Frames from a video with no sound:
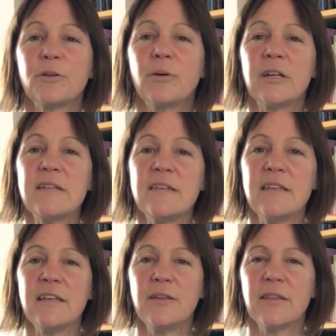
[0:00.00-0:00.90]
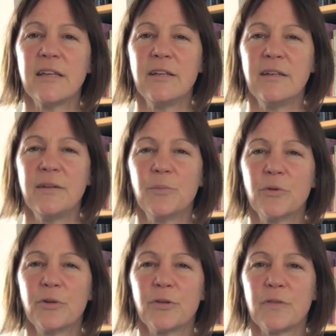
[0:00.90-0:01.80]
a quality that you think you need
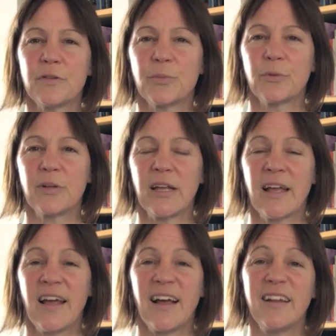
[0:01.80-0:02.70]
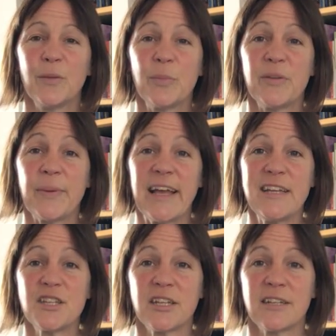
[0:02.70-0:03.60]
more of this morning, a little bit of
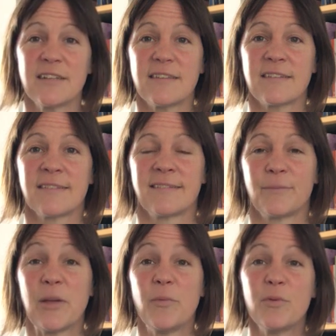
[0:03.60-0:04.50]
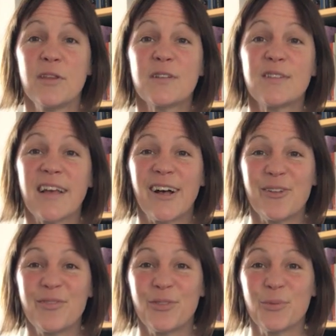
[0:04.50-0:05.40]
patience, maybe with
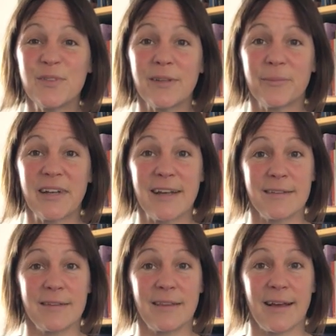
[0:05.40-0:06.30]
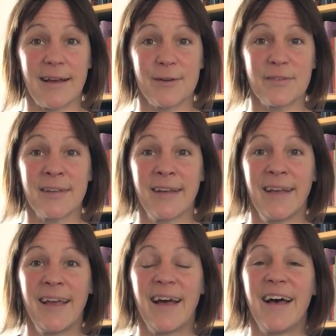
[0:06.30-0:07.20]
yourself or with someone else in the house,
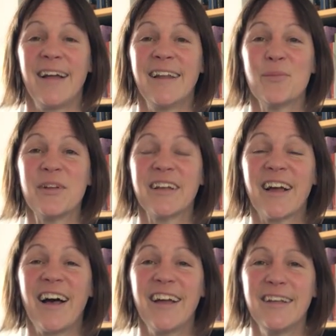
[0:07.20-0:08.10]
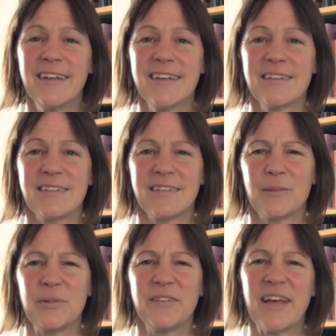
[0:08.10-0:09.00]
a little bit of kindness, a
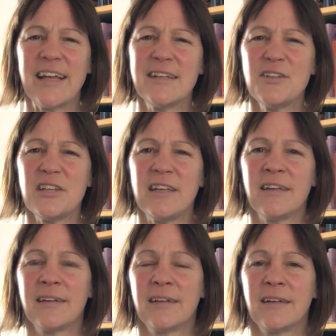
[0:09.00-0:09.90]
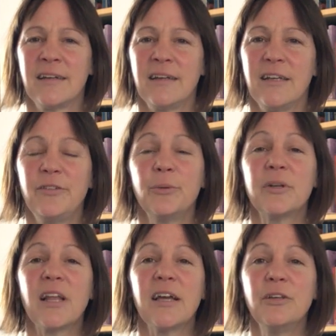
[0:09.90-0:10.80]
bit of energy. If you
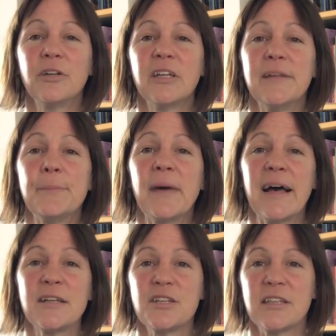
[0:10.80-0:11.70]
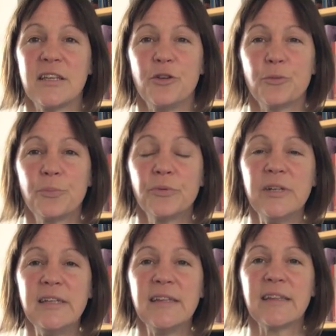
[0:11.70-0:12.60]
would like, you could imagine that you're
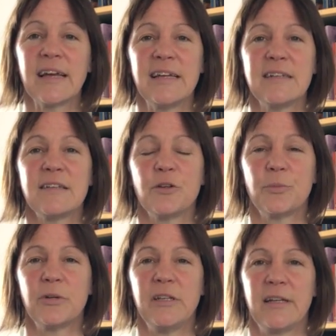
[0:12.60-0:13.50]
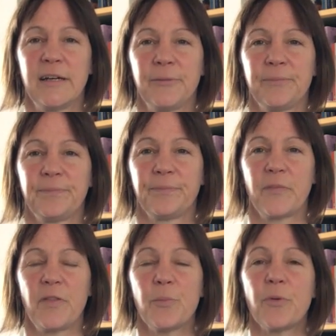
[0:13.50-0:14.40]
breathing that into your body now, that the